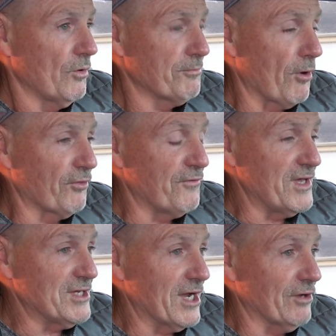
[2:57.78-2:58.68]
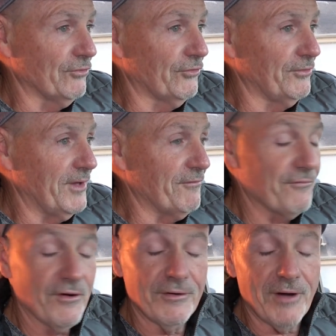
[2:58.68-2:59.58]
both vehicles, if
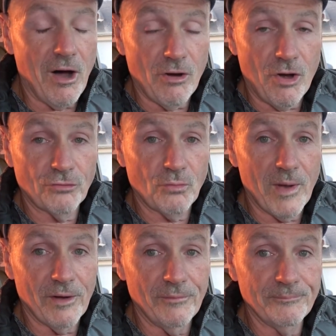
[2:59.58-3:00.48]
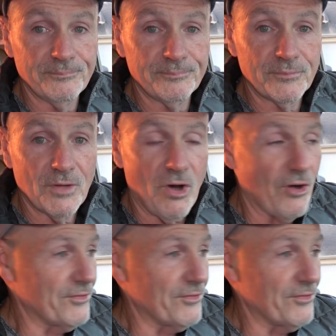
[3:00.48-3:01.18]
all goes well on